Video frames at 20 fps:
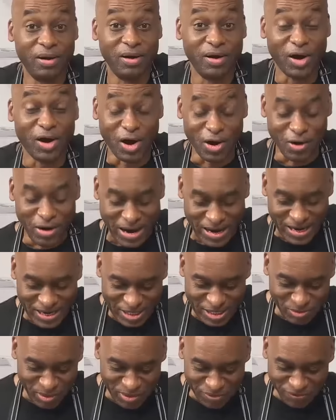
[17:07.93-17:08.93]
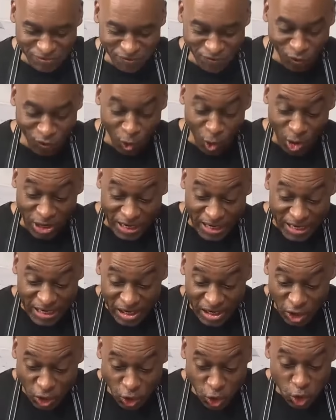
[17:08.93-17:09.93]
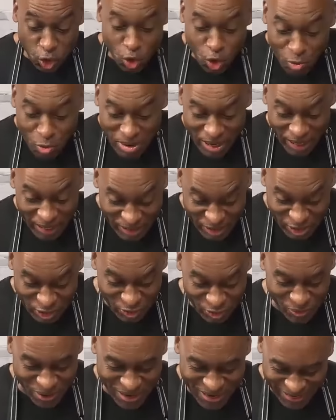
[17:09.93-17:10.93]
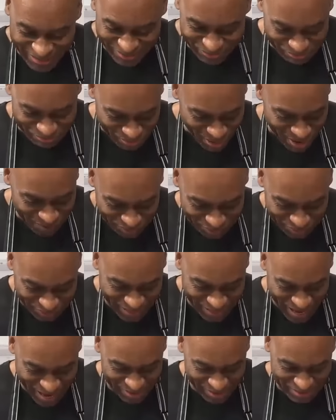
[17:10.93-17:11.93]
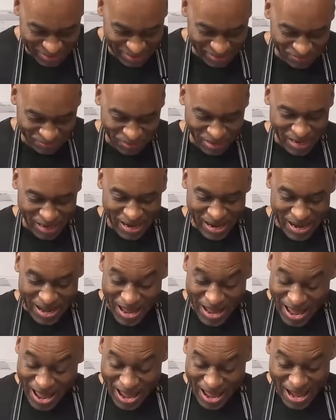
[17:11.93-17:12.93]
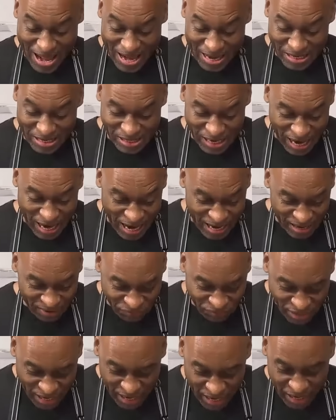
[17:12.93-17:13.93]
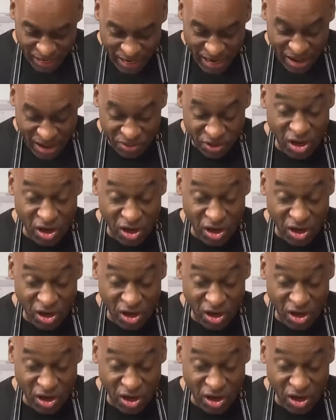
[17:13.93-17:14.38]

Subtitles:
All right, it's been 42 minutes to be perfectly honest, and I have taken it out of the